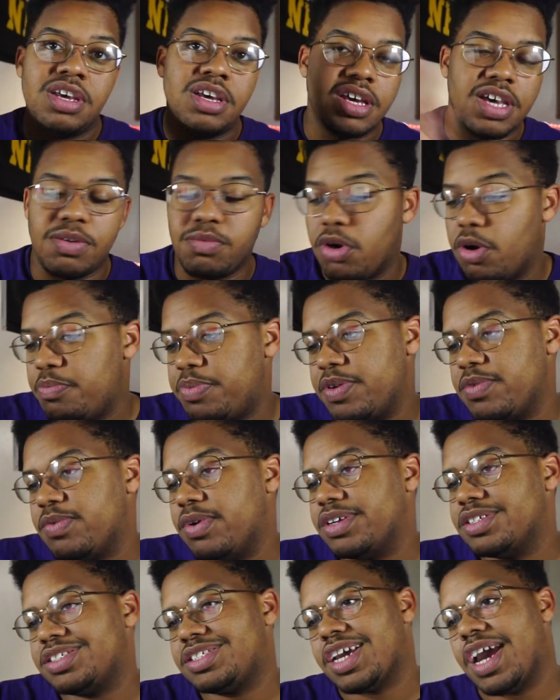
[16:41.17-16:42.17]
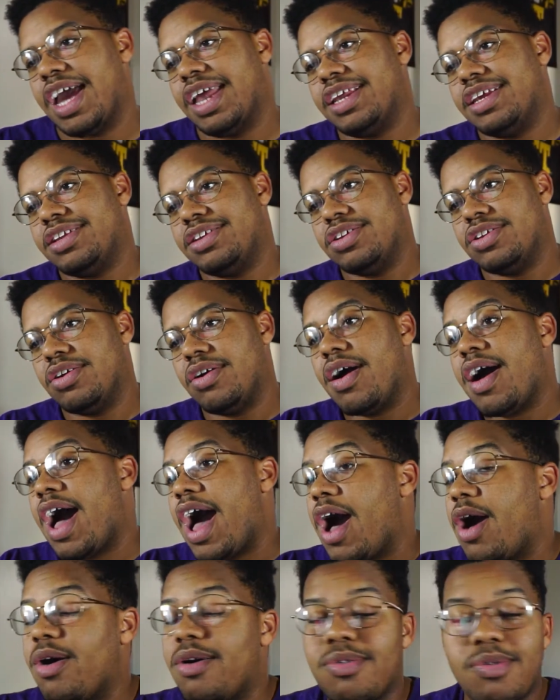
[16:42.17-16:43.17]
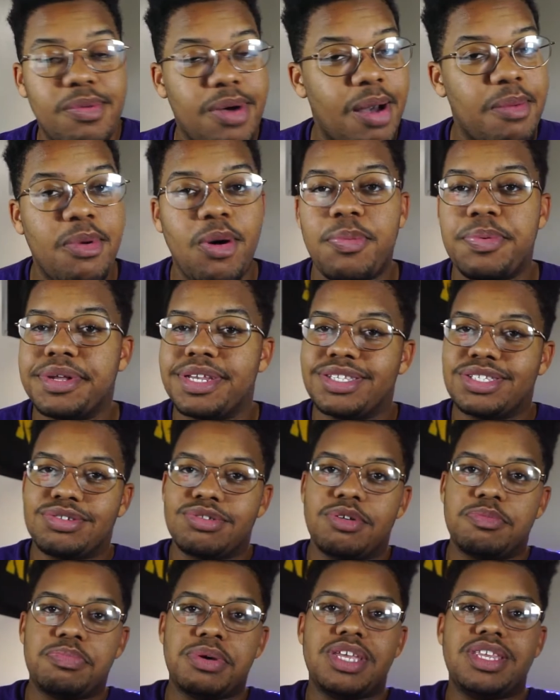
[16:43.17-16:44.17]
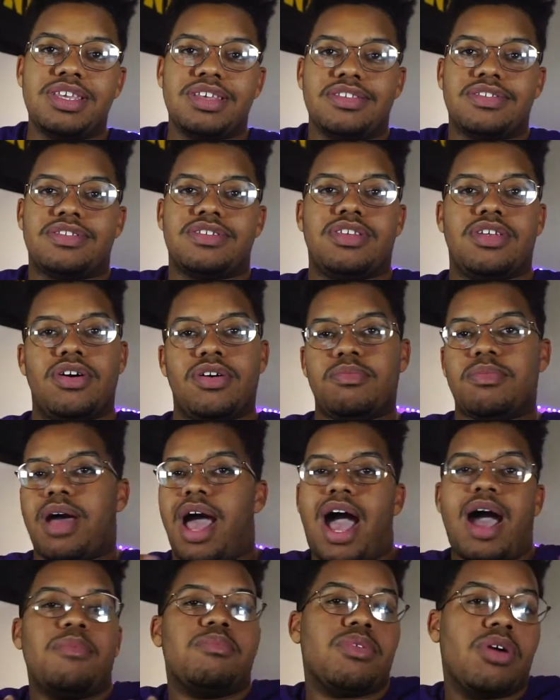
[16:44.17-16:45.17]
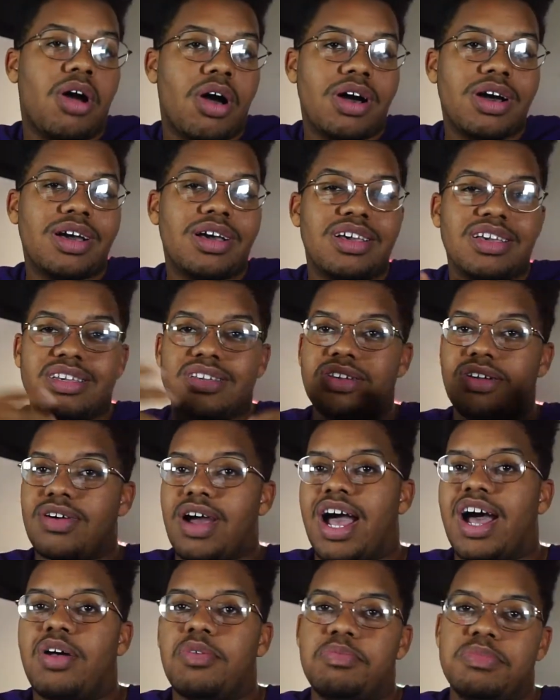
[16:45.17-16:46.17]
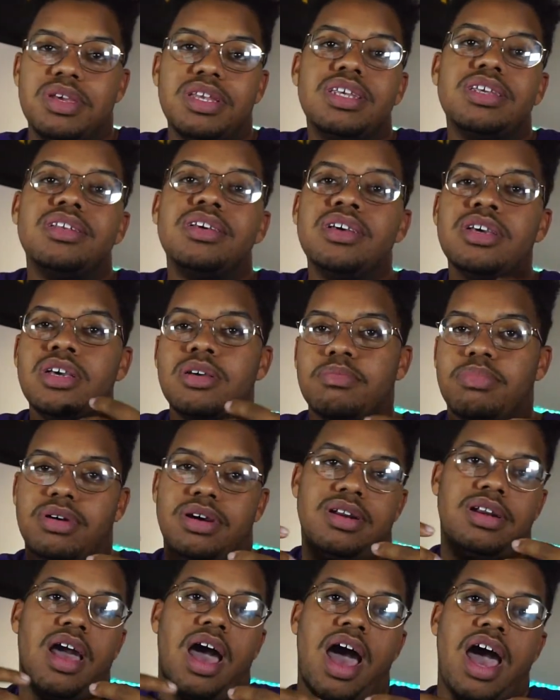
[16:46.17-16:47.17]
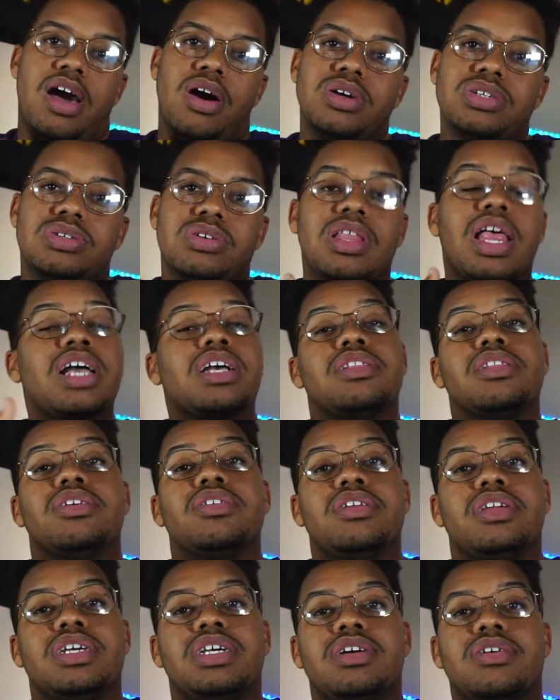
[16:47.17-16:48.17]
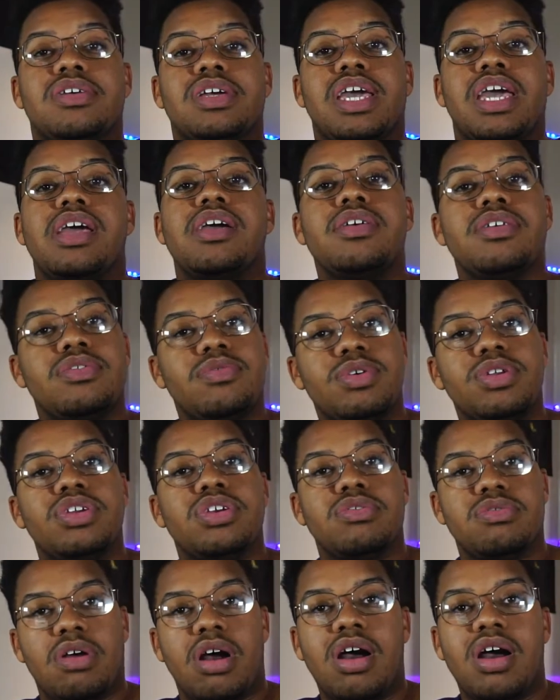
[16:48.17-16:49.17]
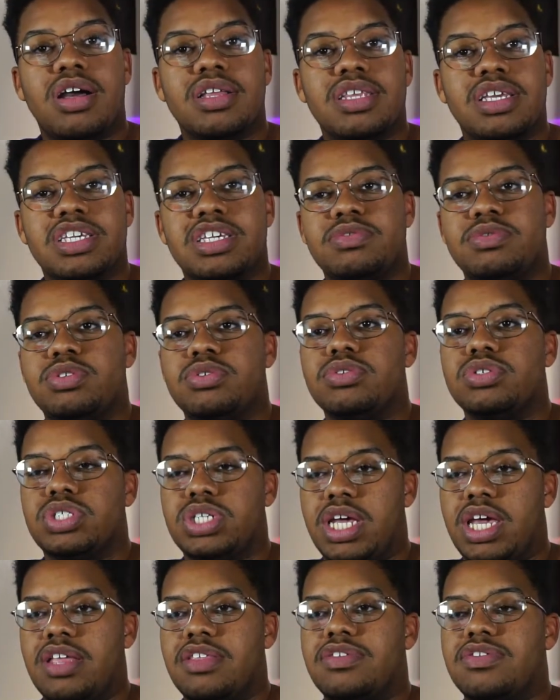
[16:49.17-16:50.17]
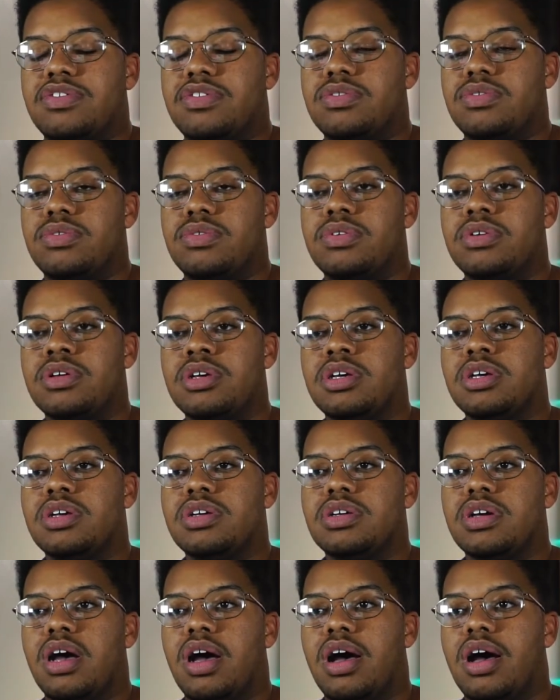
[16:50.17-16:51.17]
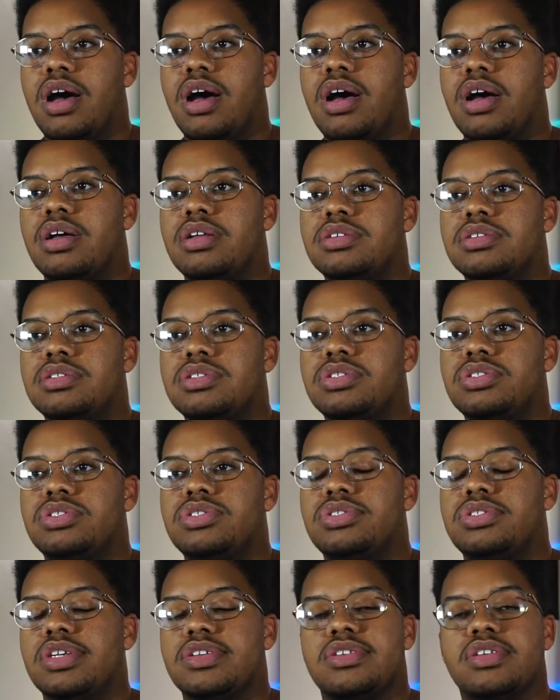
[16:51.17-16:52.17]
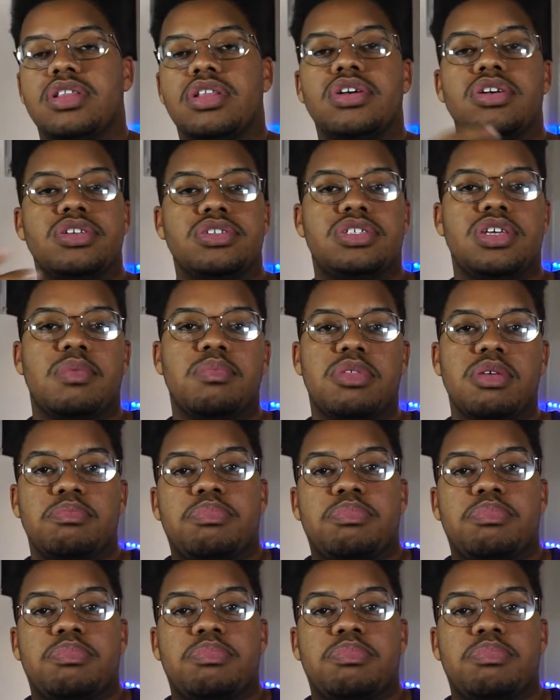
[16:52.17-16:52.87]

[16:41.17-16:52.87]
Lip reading: It won't be one-sided. I'm open to opinions. I'm wrong. I'll admit it, but I also like learning. Okay, when you're wrong, that gives you a chance to just to learn something.